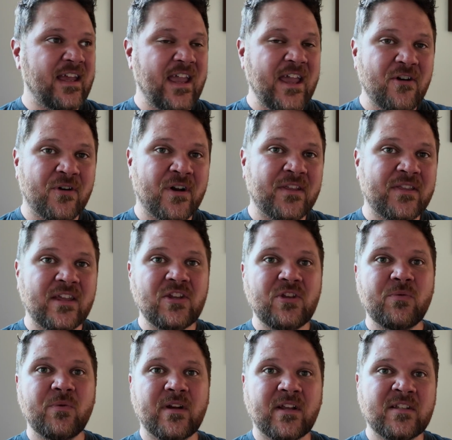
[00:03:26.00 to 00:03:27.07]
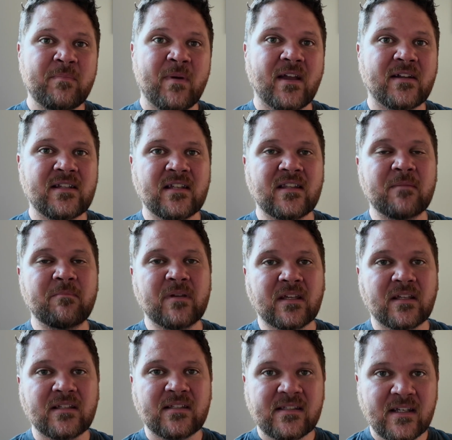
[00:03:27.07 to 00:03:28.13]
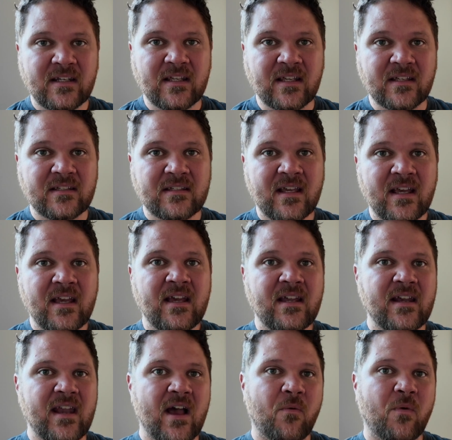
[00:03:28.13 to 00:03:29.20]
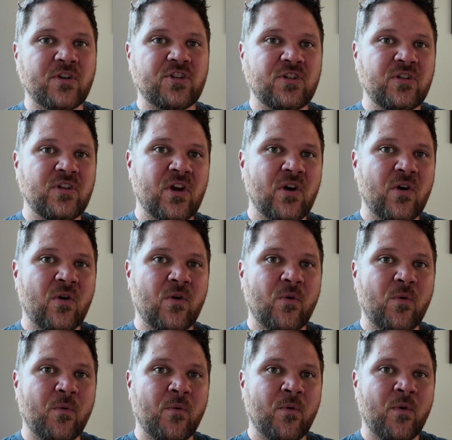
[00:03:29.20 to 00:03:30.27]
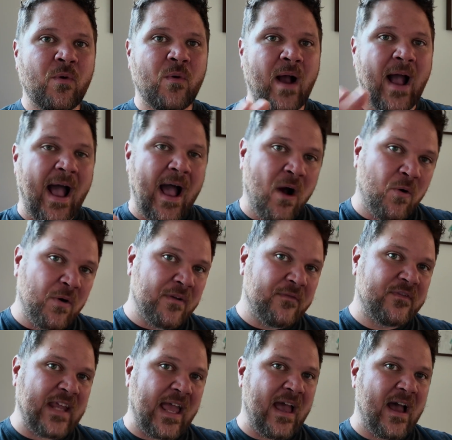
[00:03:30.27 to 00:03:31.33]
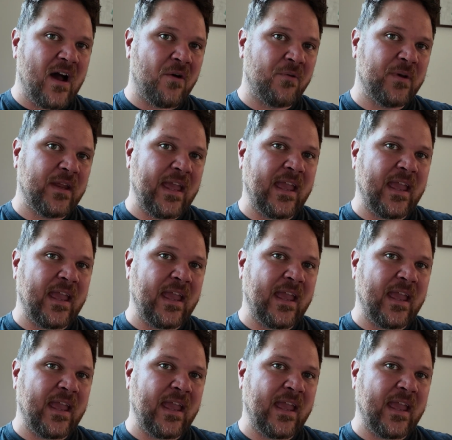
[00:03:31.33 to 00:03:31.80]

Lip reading: internet that you would expect in the big cities. Now, once you go out of town